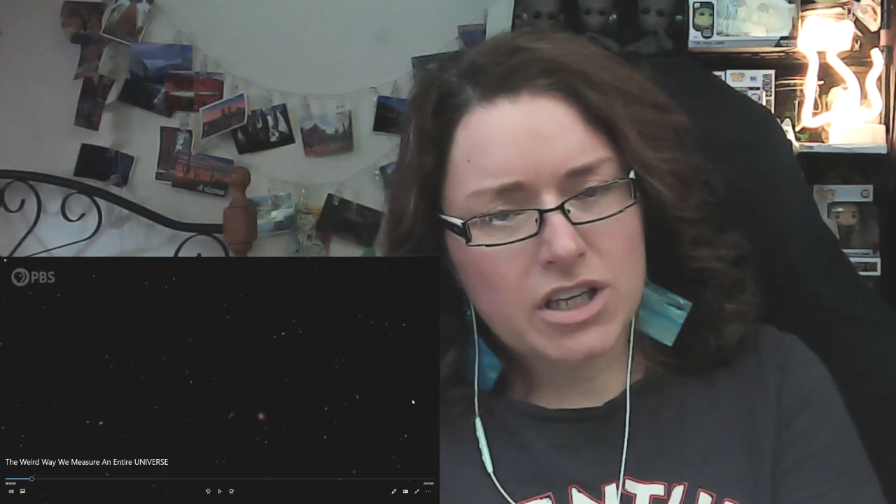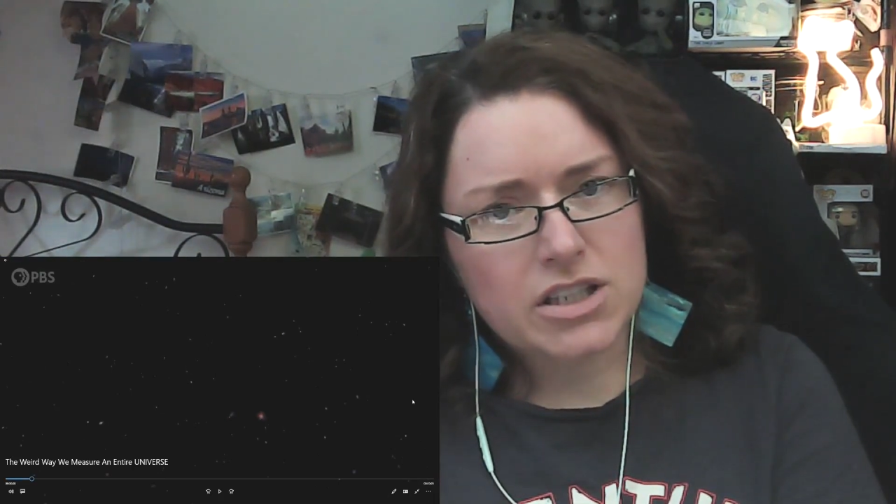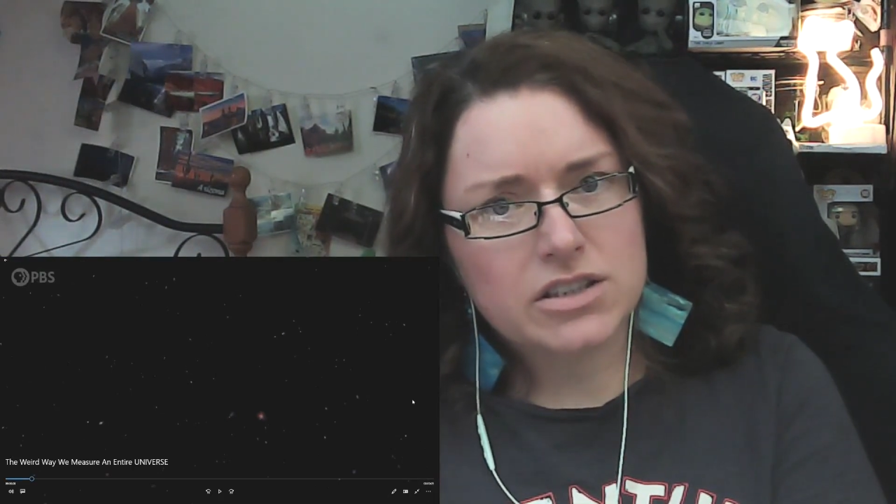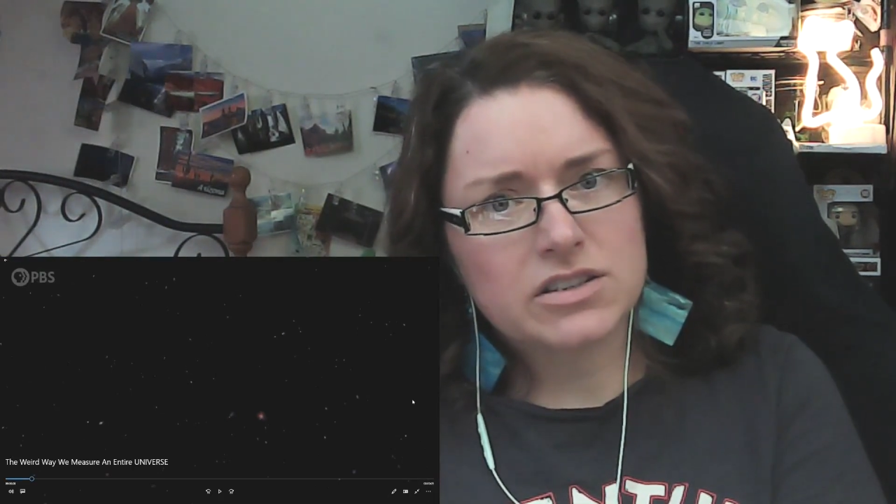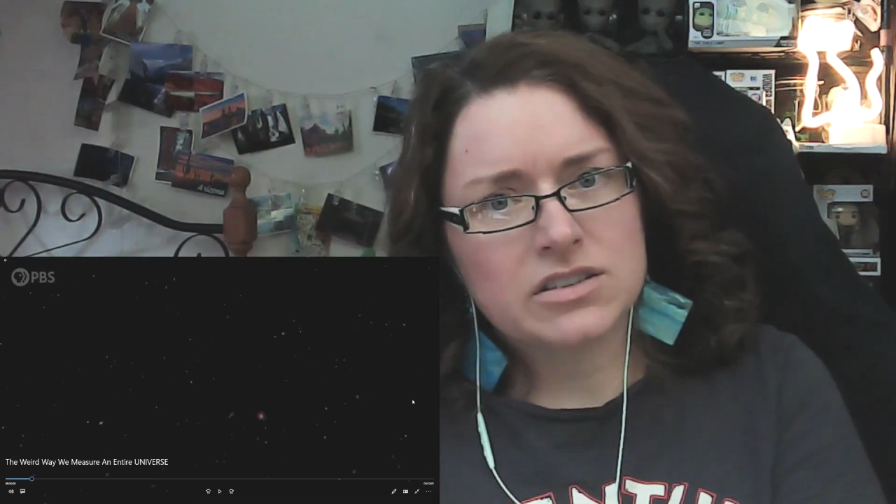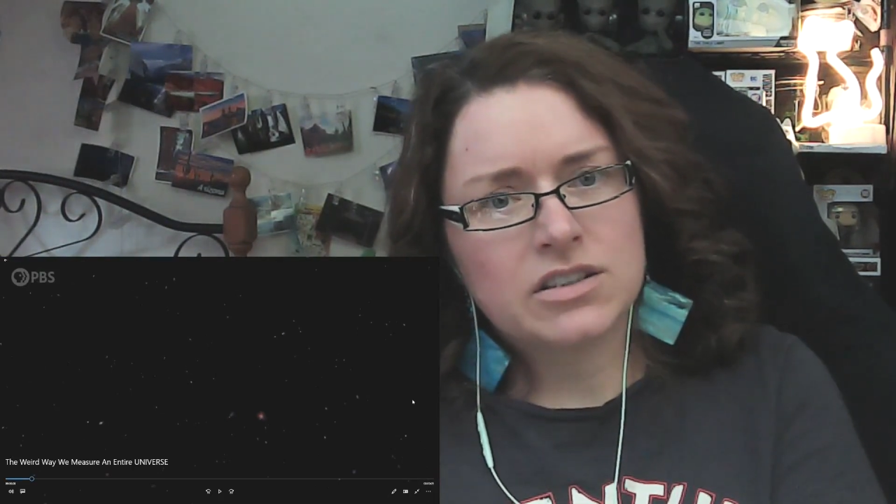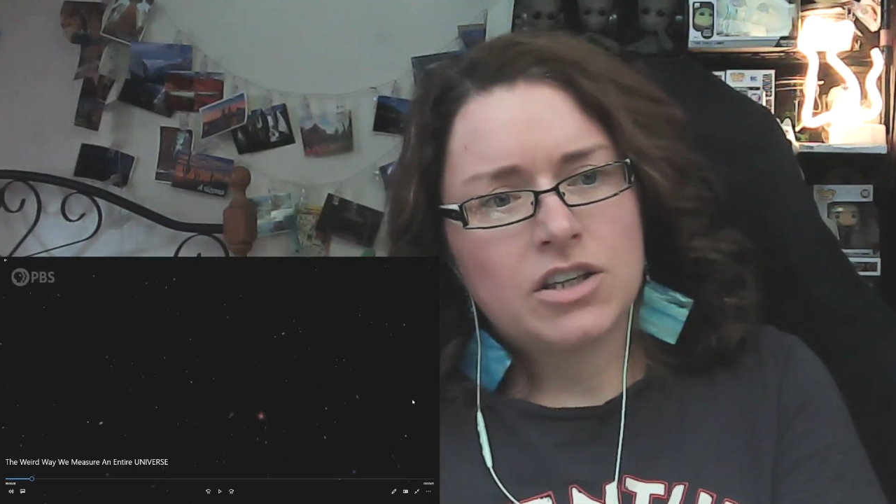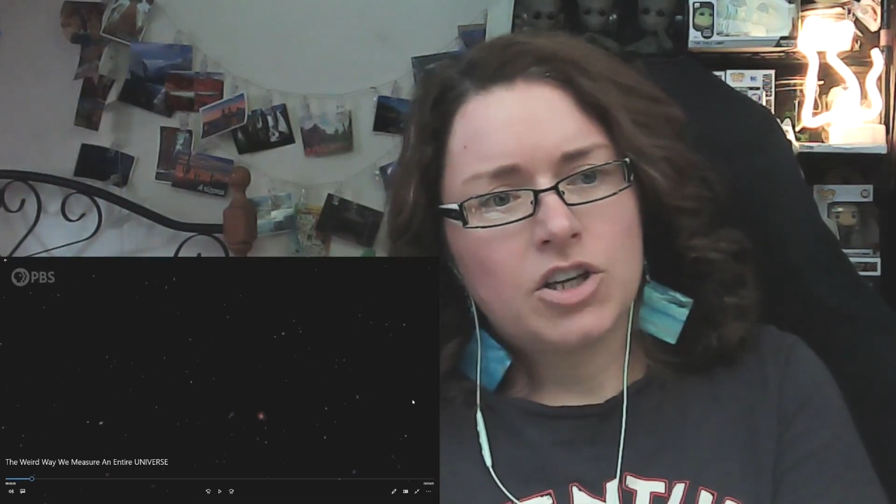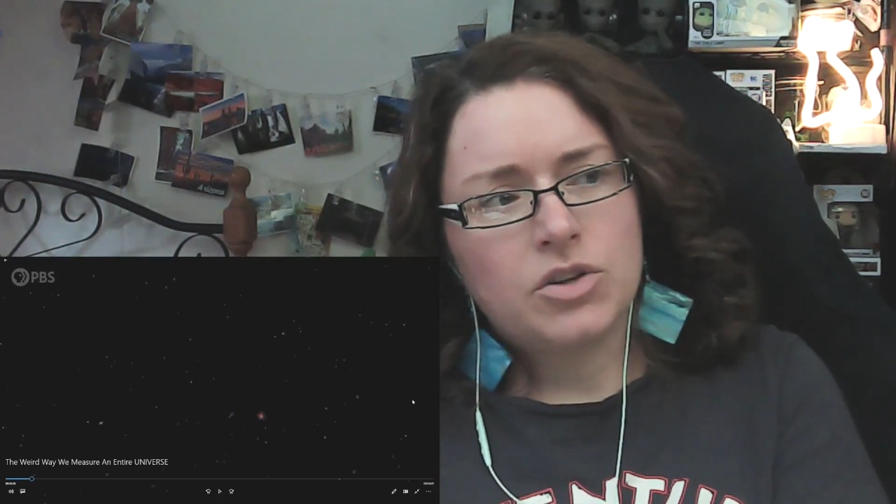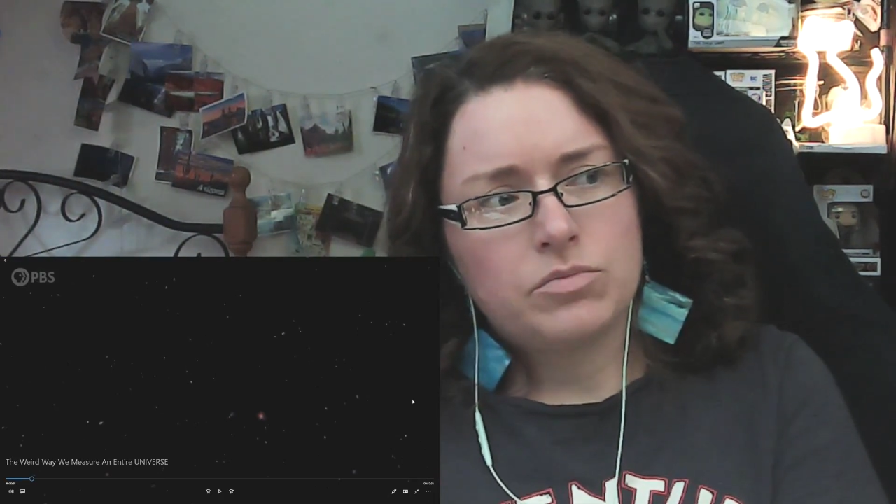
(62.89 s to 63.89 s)
is
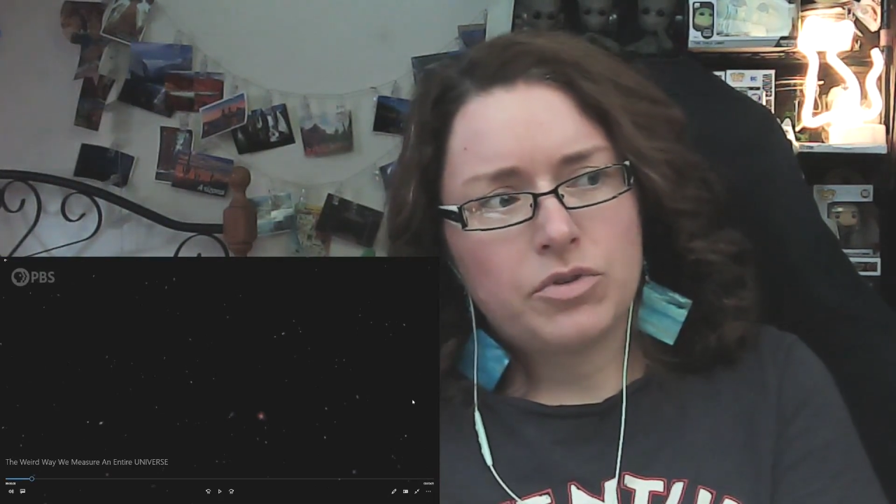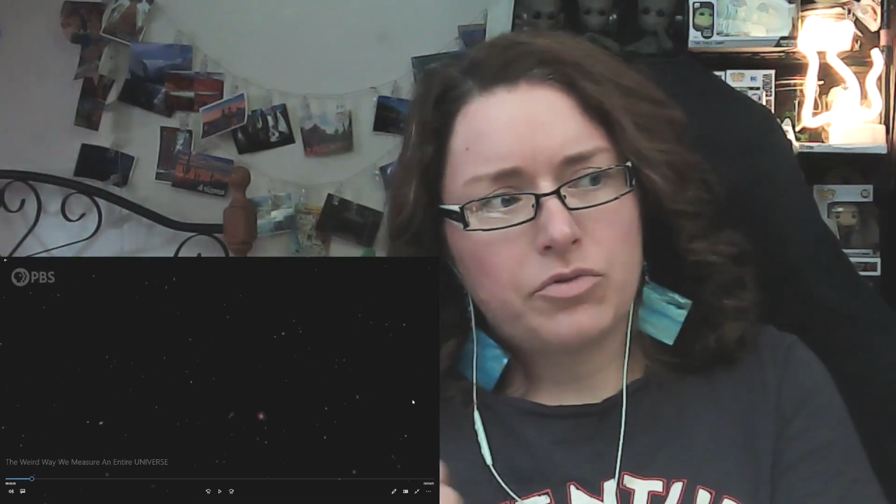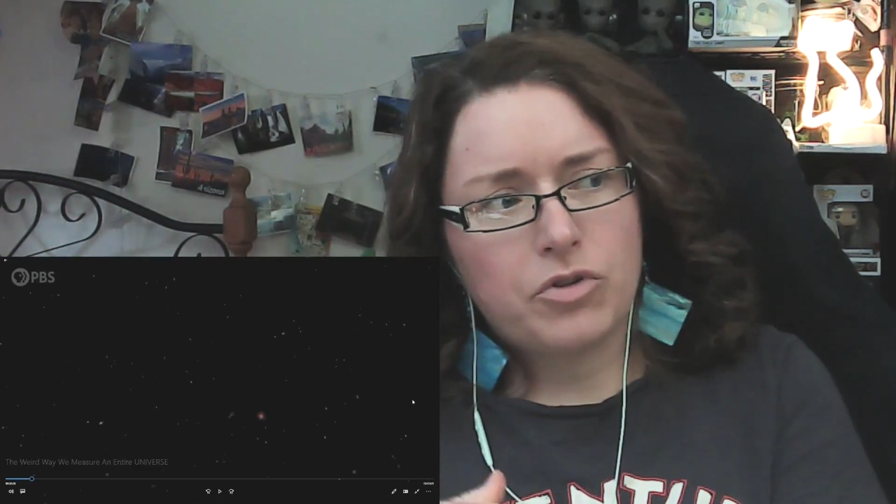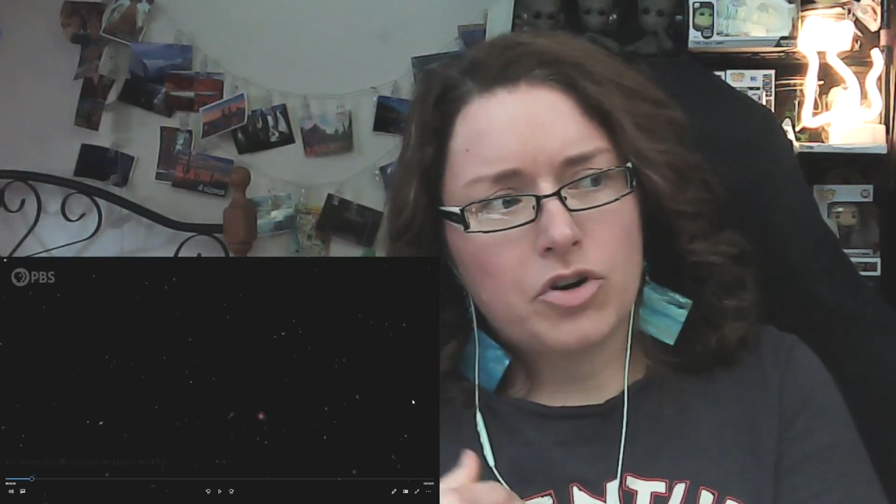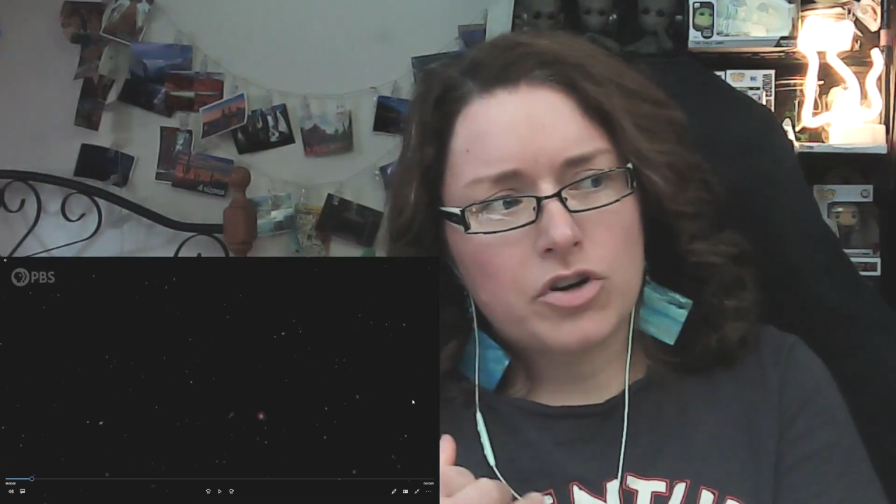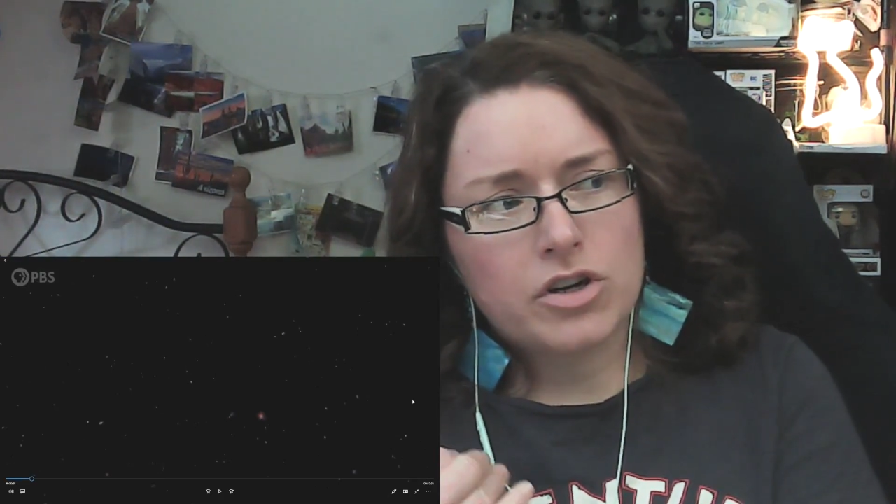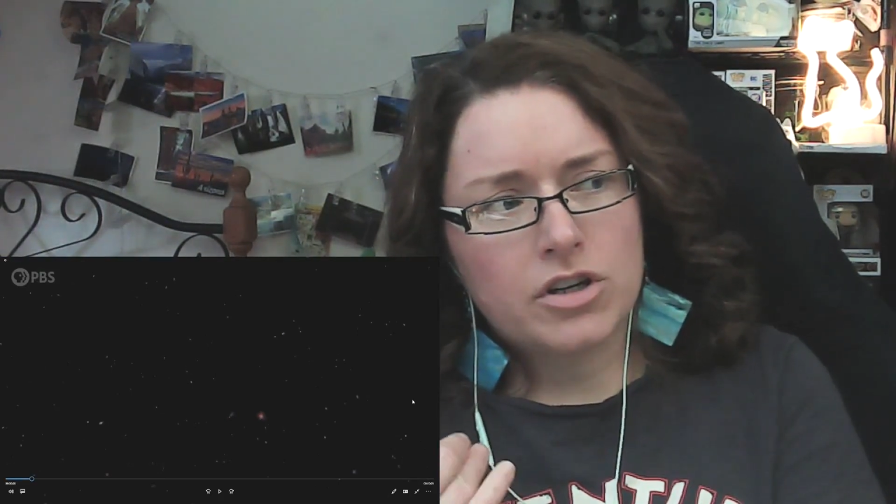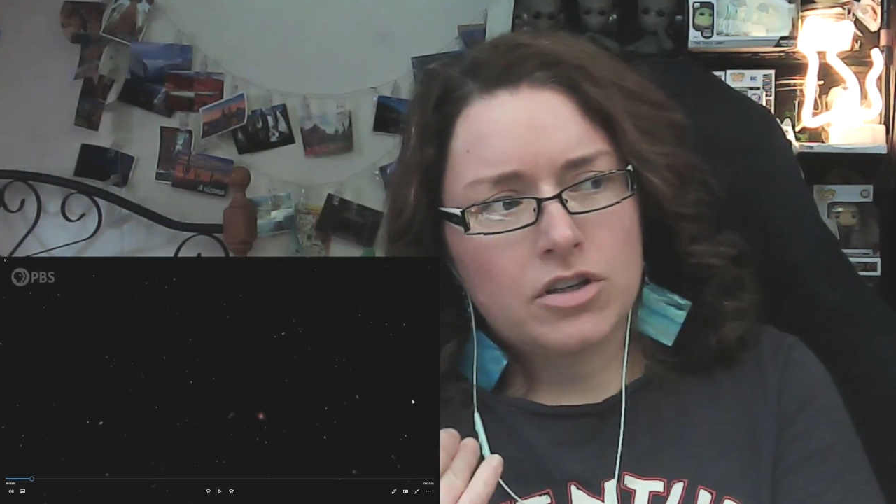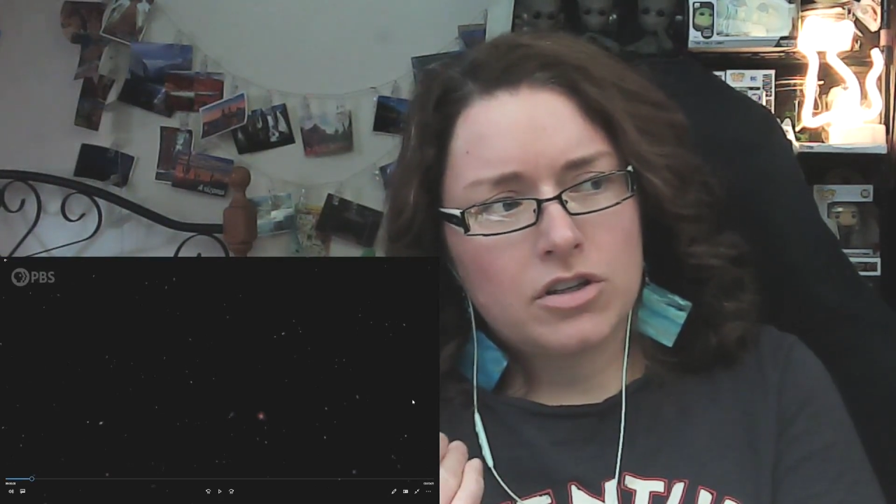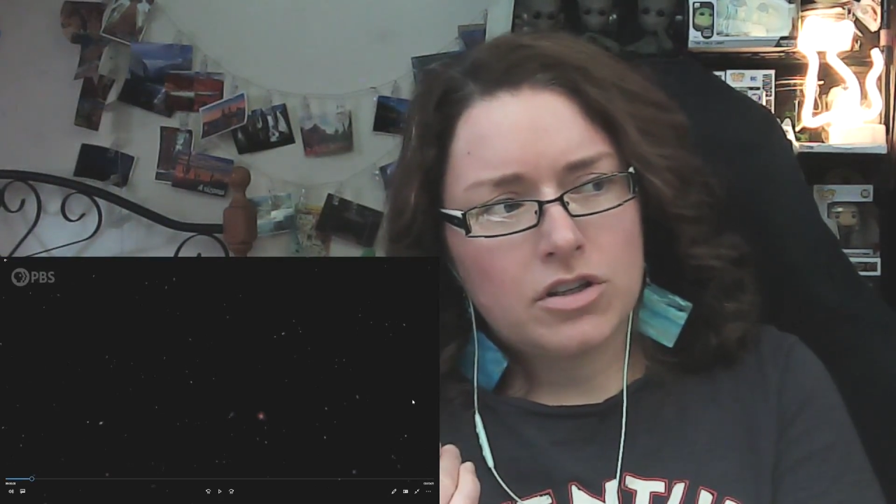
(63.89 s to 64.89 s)
before